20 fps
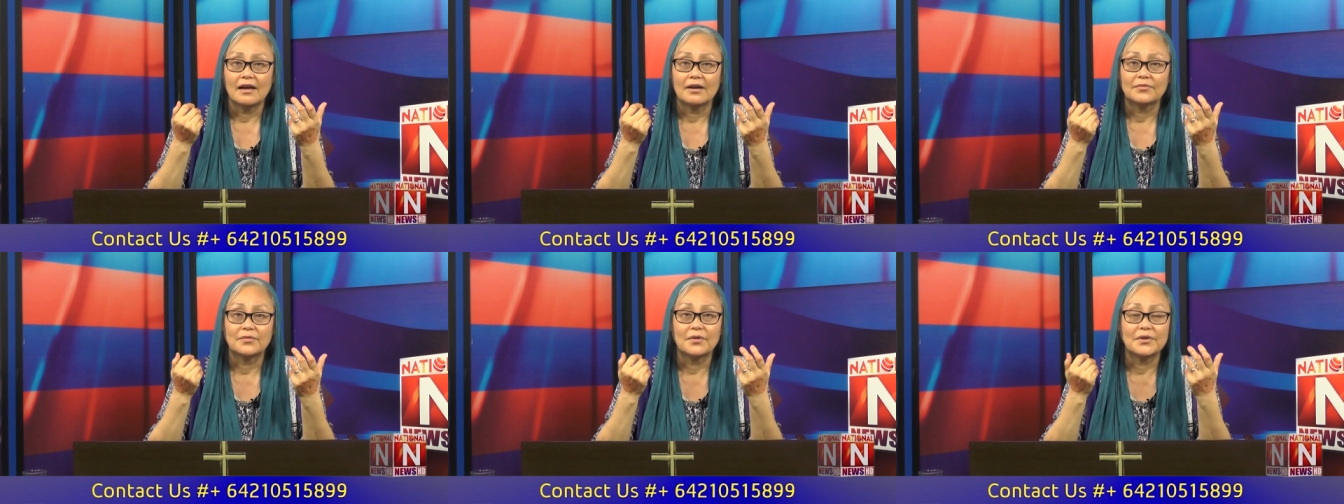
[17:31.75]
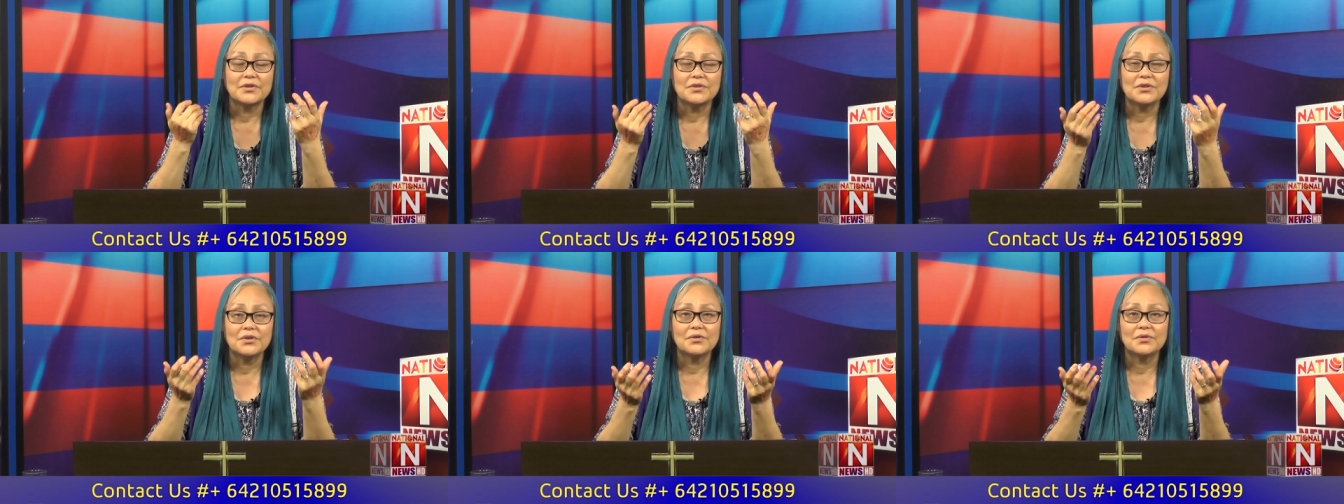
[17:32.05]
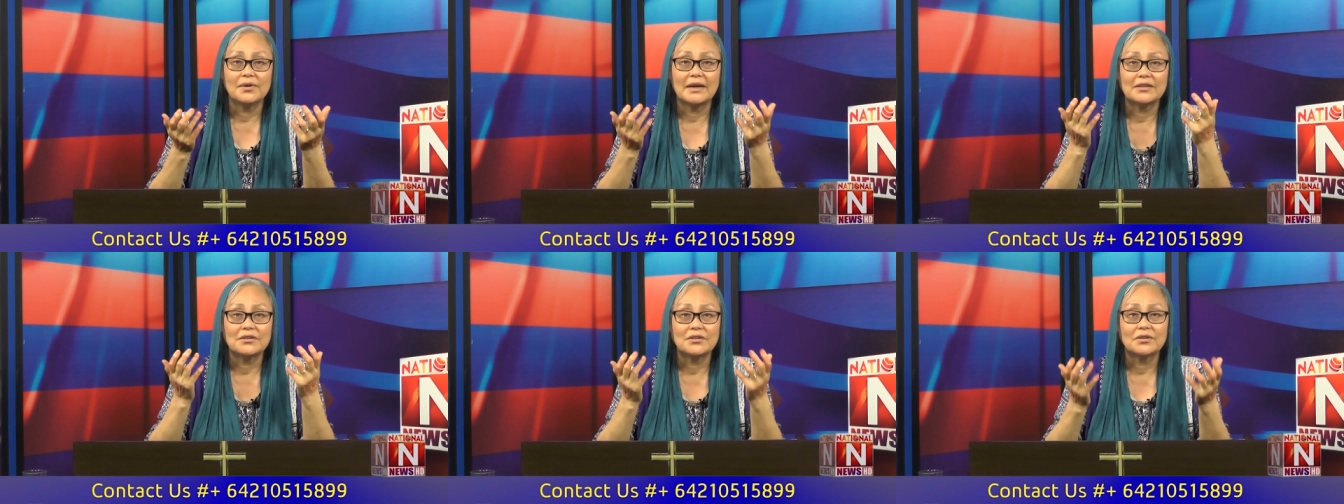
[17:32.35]
for
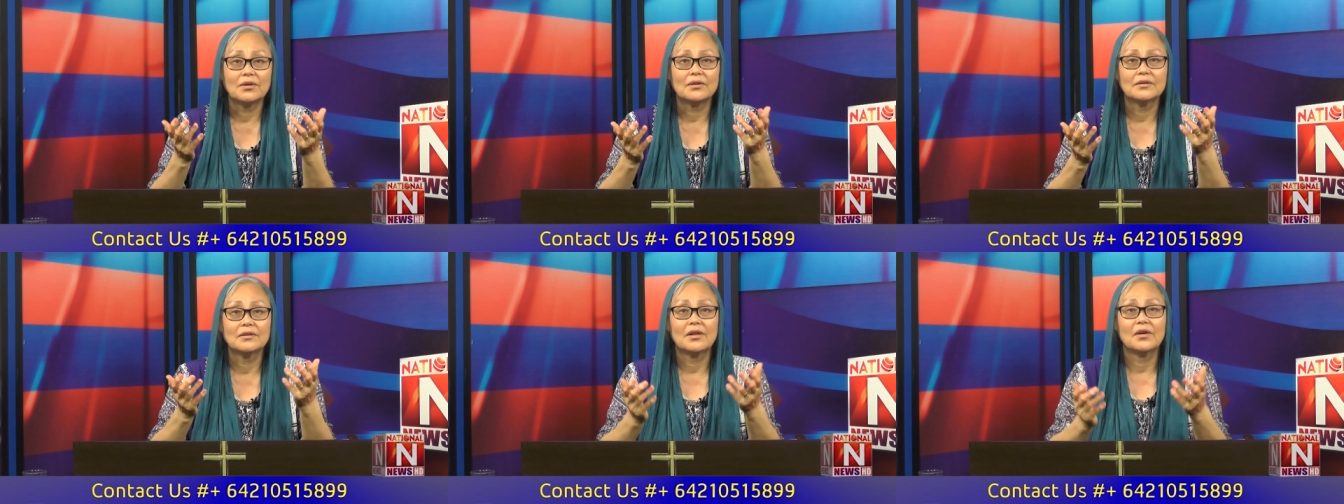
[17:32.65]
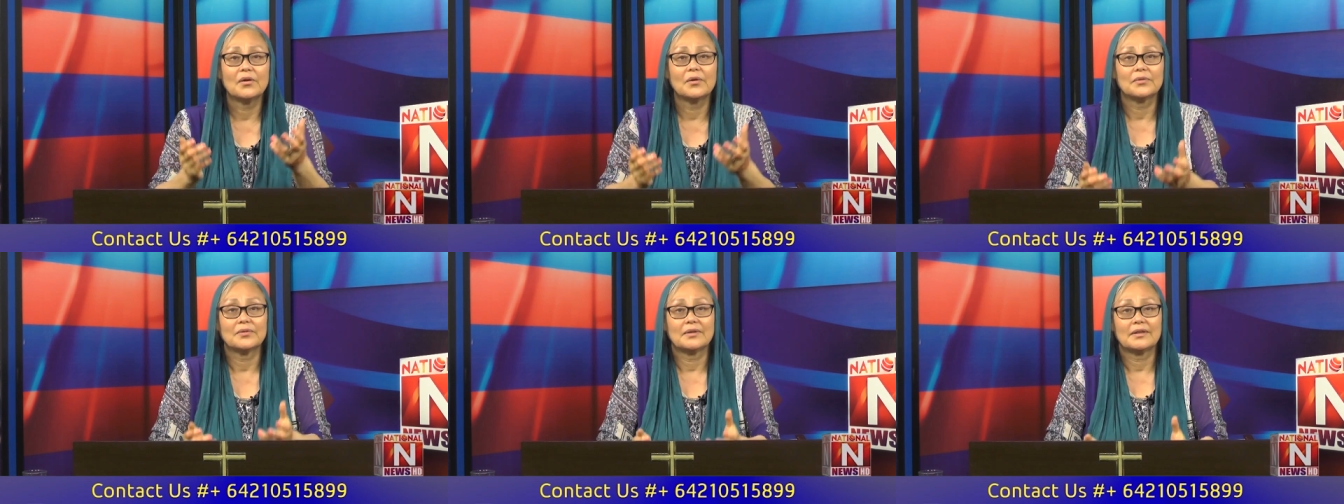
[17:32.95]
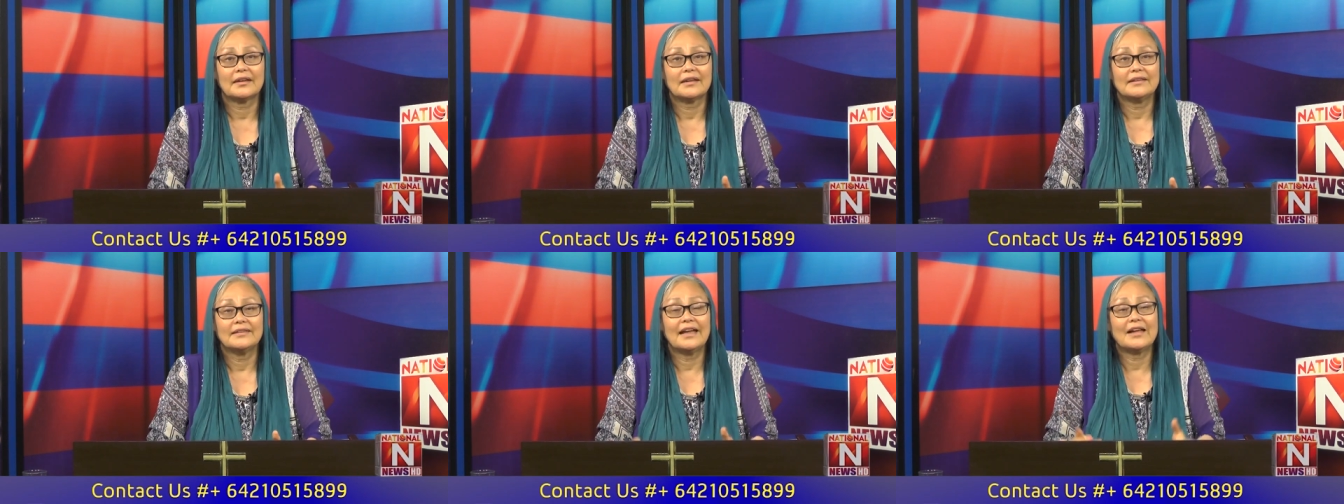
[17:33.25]
you and you alone,
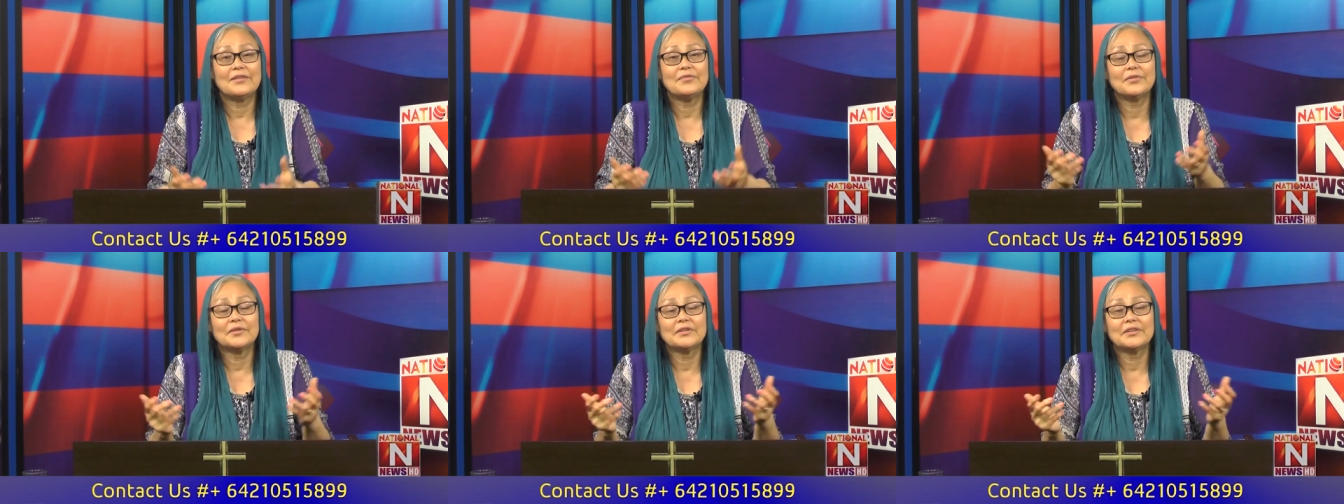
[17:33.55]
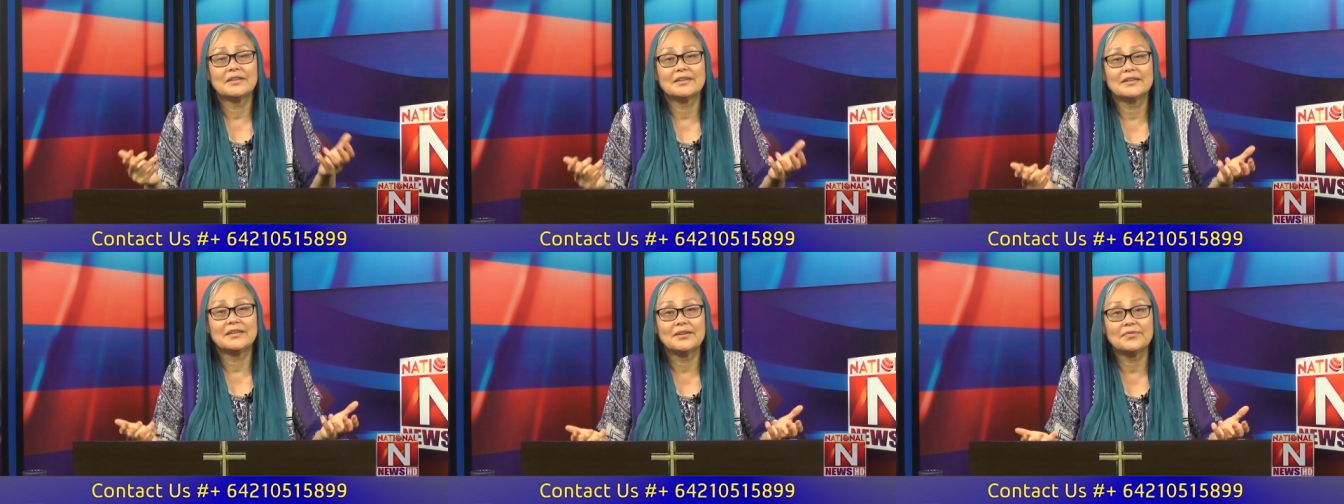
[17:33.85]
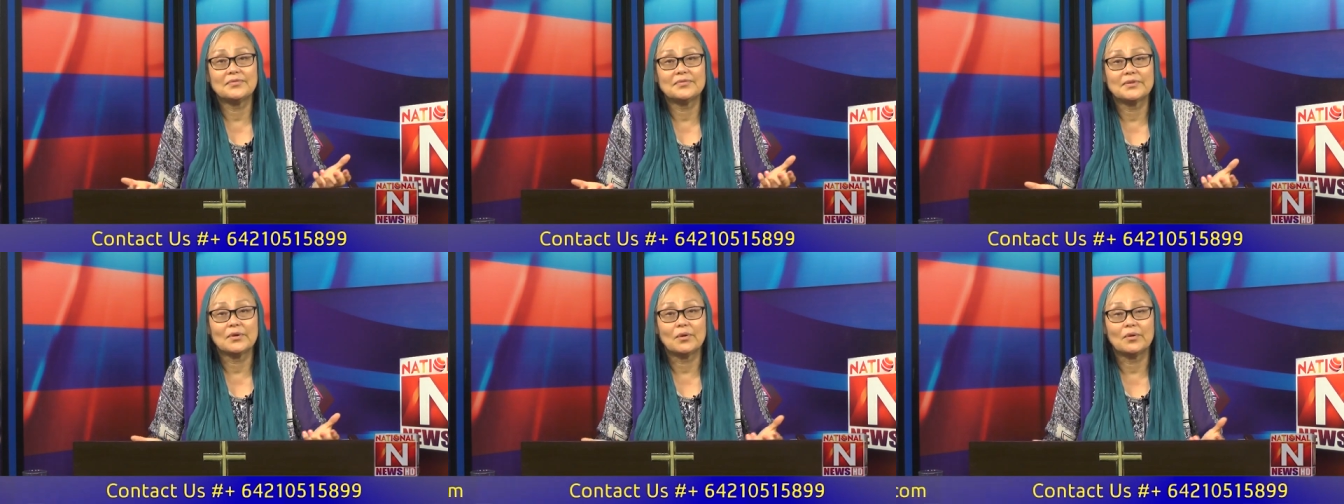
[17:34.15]
not for the gift